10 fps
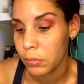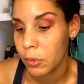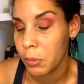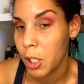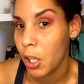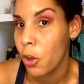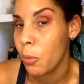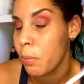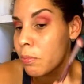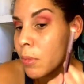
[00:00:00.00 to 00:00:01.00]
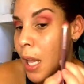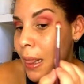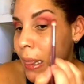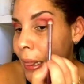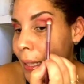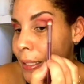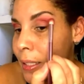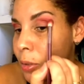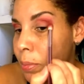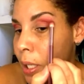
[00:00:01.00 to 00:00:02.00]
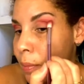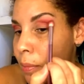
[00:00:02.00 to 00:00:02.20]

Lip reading: I'm going to go a little bit